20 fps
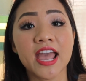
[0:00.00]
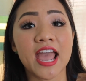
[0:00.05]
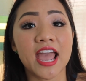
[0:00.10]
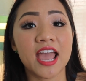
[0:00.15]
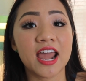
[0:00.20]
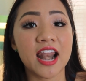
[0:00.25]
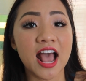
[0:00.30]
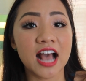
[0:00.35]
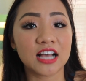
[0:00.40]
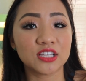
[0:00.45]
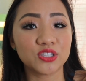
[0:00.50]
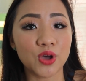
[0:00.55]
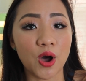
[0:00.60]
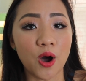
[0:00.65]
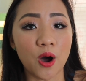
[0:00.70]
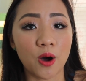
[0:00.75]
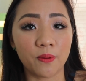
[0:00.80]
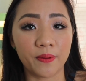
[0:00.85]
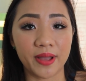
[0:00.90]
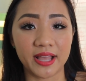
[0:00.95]
And as
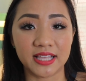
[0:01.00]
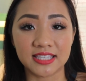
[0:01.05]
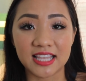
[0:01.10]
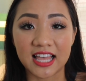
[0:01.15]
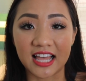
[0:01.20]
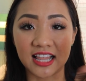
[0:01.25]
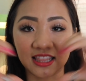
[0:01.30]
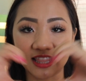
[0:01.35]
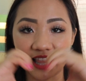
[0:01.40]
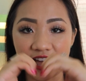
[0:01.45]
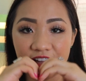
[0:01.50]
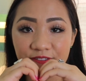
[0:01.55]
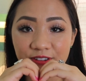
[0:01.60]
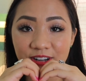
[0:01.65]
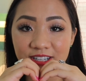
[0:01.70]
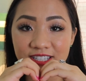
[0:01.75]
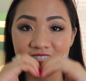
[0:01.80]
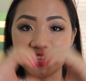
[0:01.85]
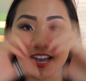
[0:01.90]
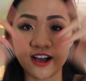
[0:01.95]
always, love
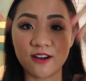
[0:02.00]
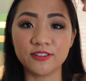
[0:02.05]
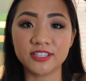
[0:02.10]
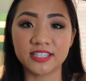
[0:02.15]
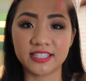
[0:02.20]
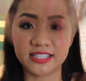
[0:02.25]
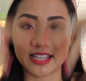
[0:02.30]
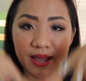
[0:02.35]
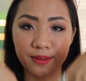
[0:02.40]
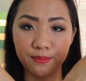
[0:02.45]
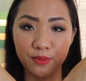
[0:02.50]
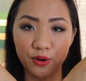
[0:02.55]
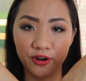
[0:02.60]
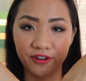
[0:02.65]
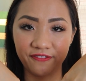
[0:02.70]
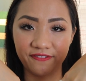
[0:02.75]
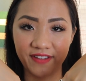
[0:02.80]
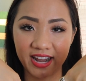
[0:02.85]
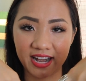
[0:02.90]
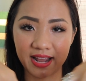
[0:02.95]
yourself, stay
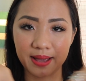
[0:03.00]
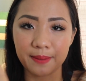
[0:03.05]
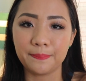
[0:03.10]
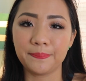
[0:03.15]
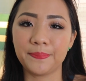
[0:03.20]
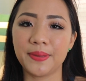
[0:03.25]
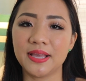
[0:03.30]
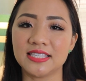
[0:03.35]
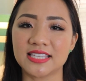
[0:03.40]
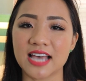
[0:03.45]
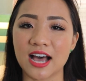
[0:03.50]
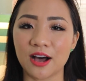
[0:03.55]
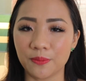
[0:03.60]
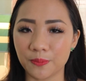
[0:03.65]
motivated. Peace out.